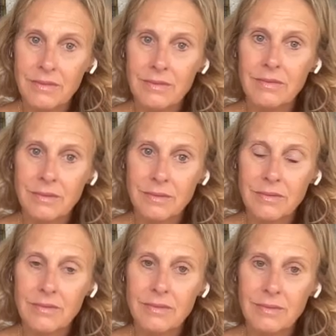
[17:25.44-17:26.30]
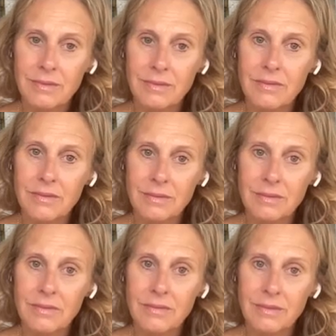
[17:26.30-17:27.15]

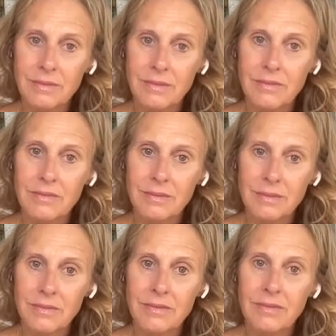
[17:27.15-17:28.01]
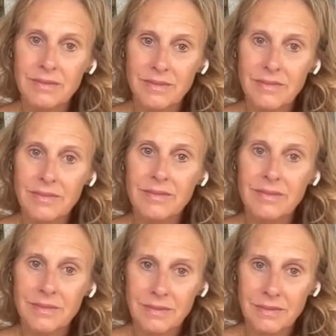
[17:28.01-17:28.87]

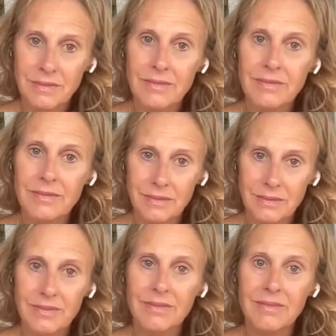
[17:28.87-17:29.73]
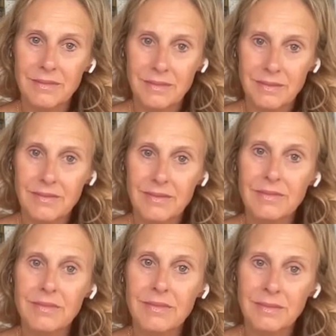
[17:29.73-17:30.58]

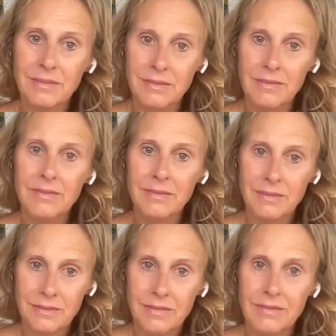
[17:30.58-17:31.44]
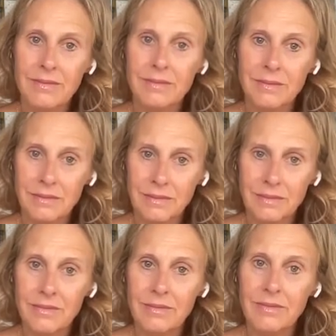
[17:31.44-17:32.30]

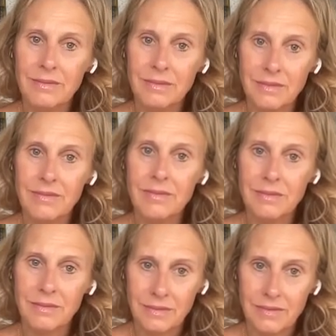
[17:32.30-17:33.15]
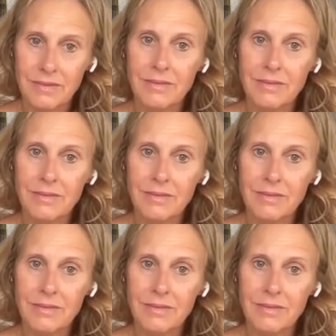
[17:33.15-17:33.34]
The person shown says nothing.